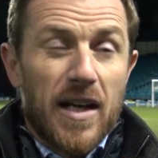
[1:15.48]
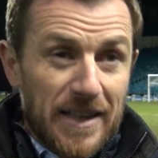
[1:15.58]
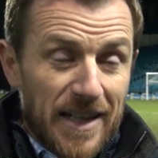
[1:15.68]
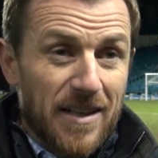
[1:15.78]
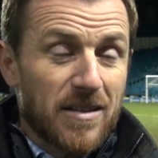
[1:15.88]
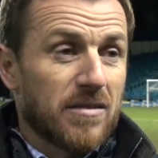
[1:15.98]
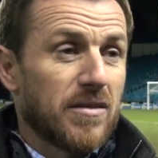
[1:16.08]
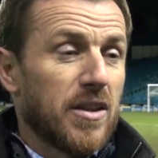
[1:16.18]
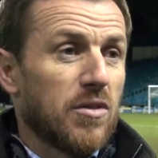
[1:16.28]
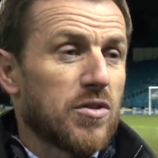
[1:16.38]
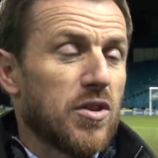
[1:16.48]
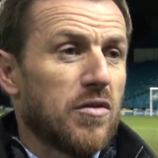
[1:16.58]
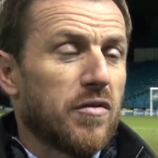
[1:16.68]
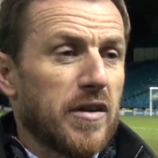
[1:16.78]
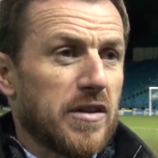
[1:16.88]
Again, you know,
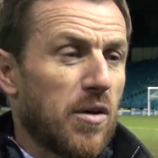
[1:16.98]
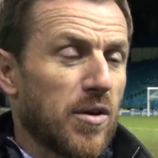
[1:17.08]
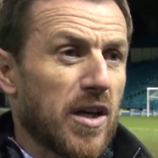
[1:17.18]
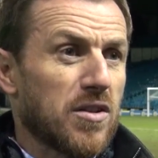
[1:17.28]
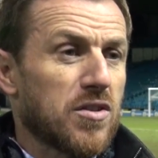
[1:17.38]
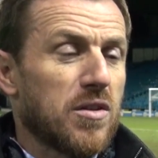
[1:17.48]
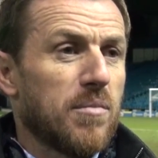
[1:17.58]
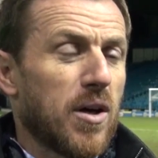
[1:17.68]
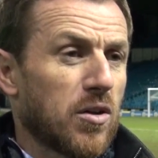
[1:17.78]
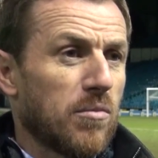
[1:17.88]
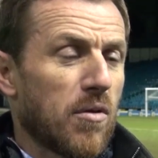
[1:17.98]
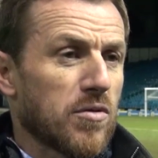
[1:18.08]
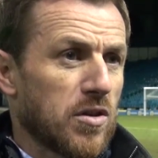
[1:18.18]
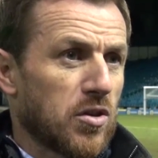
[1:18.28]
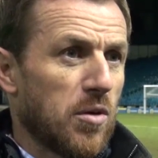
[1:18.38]
certain things go against you. Michael
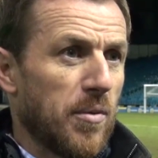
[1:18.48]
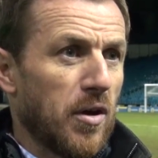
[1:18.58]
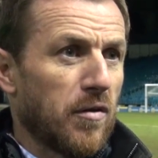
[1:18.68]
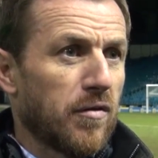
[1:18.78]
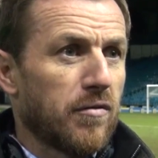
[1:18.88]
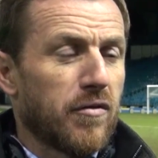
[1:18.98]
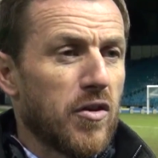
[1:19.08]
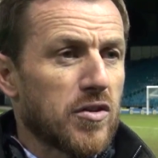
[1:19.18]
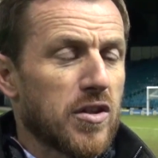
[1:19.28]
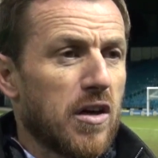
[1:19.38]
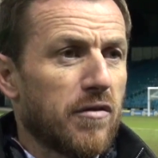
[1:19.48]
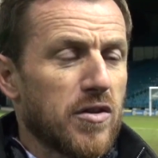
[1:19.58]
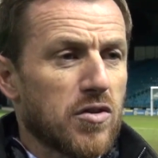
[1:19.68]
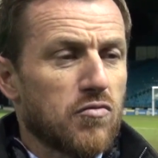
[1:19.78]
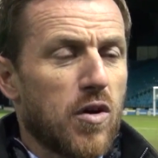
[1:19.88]
Morrison coming off first half,
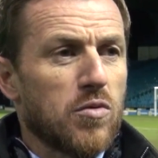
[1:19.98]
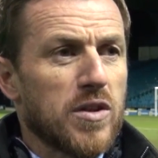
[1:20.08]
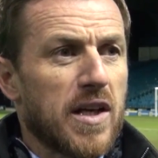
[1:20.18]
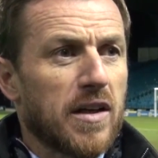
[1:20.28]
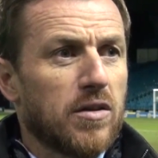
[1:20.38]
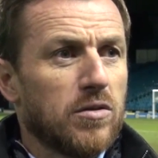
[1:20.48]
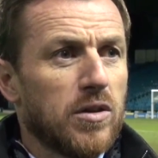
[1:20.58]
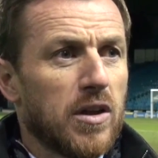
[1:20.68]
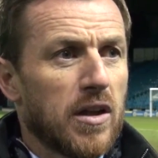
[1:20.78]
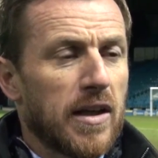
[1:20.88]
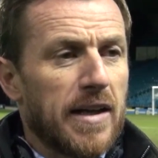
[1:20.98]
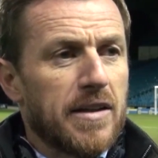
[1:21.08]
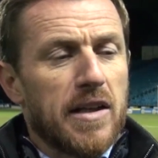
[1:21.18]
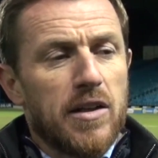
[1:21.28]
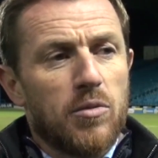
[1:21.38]
he just rolled his ankle,
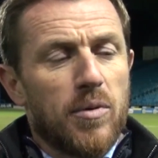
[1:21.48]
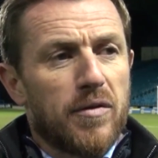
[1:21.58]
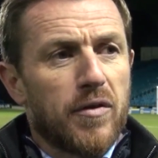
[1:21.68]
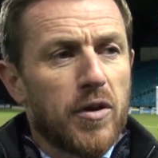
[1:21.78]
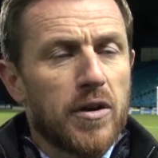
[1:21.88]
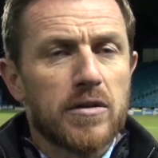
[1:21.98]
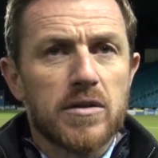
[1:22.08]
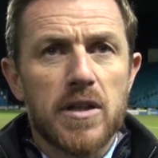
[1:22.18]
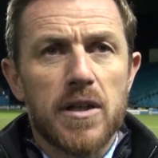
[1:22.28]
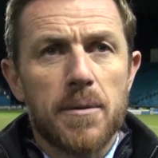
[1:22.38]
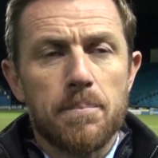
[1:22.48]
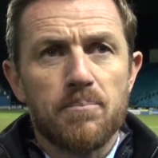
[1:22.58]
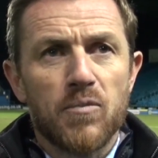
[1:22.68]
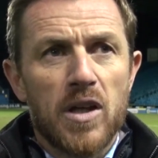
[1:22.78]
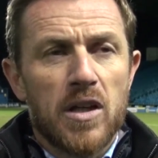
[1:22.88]
landed a little bit funny.
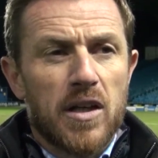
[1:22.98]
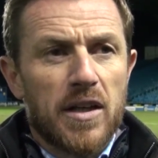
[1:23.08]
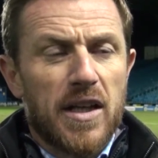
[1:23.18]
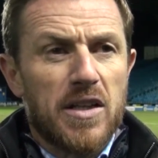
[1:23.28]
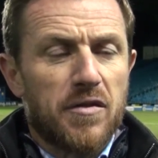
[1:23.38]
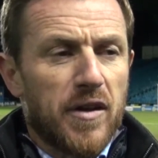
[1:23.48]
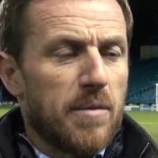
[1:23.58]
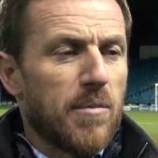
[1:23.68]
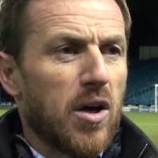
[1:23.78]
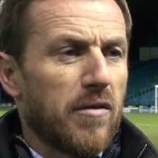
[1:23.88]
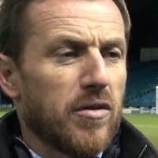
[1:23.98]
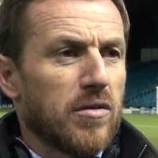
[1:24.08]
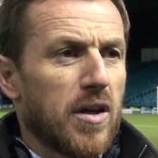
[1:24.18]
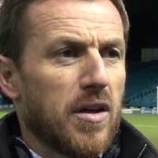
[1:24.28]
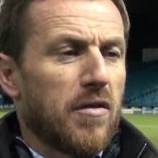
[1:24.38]
And again, you think that might have
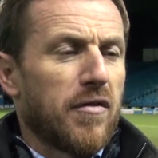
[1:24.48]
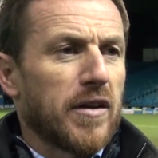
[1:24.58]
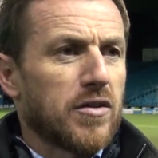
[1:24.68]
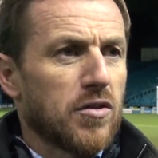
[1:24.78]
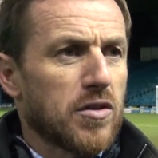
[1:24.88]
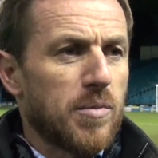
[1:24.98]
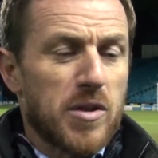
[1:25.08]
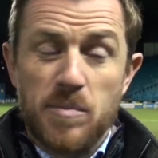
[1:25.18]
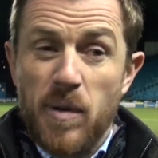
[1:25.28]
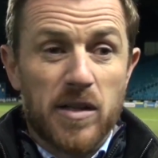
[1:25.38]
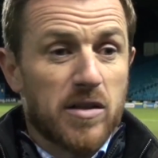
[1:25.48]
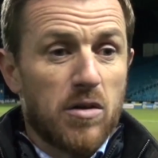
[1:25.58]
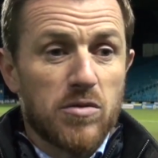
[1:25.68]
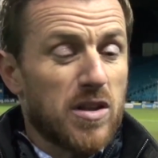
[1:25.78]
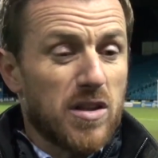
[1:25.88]
an effect on us, but Specs
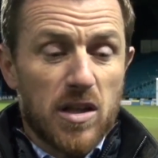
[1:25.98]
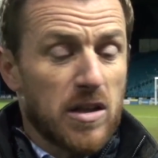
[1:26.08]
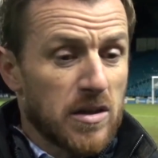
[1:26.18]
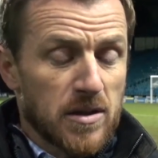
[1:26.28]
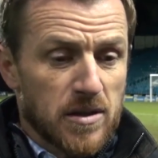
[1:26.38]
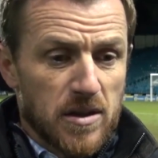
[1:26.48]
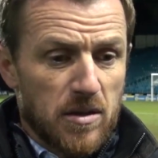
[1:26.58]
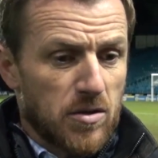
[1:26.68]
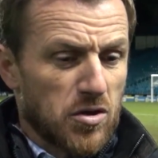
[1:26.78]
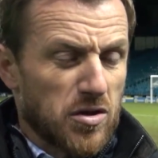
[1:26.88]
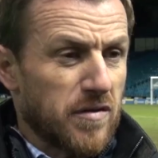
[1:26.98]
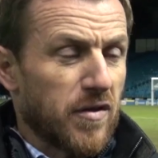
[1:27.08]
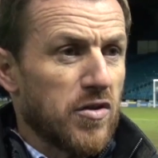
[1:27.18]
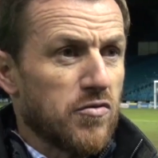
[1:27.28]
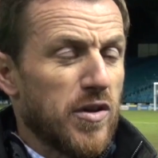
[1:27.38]
goes in there and
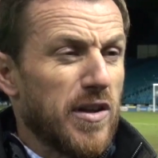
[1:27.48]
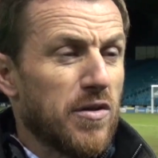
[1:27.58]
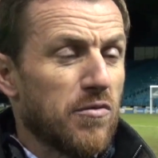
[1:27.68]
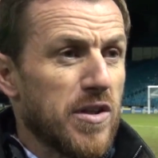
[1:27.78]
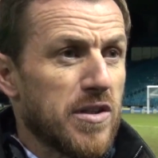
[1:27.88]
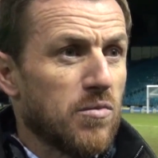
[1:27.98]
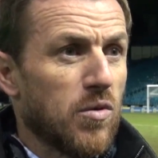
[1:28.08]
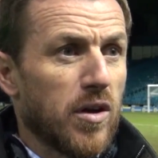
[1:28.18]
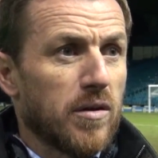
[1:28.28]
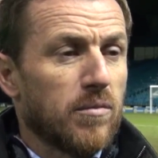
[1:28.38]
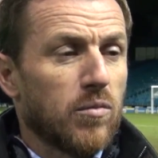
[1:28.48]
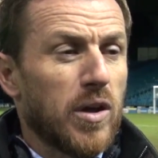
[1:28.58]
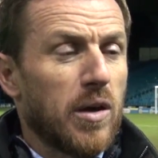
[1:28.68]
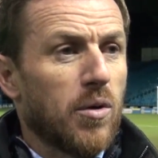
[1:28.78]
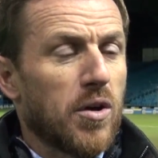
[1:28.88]
justifies really the reason why
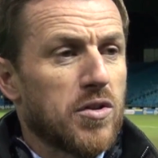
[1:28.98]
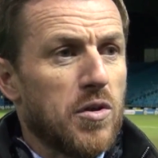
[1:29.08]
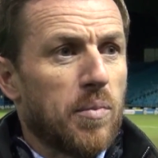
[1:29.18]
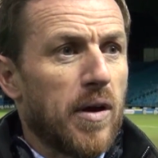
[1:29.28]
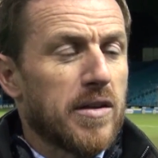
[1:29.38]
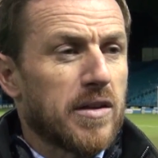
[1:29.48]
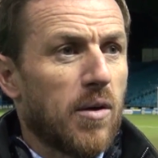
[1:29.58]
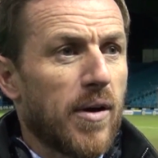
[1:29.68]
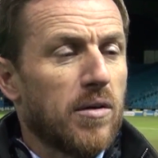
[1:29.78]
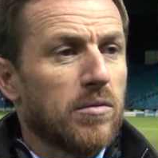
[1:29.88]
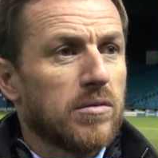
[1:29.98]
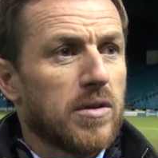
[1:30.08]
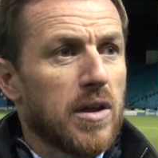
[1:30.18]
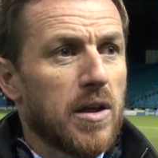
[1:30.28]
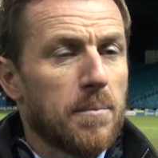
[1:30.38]
we let one or two players go out.
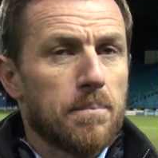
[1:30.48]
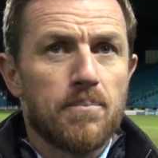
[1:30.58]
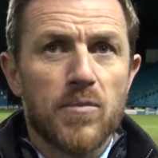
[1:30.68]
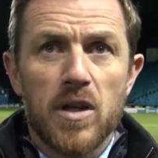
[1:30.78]
And